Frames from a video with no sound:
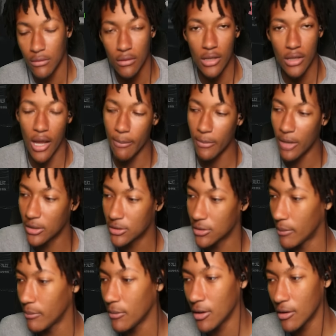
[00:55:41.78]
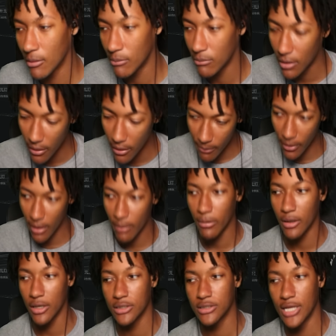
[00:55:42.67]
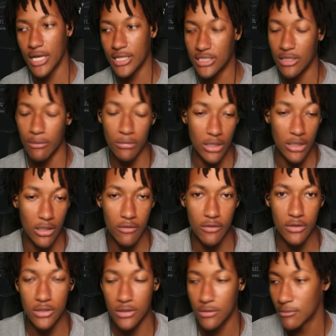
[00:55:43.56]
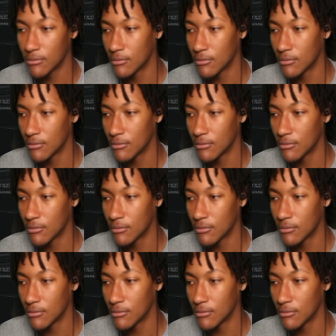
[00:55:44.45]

Yeah, I'm not... I'm not... I'm not about to test them theories.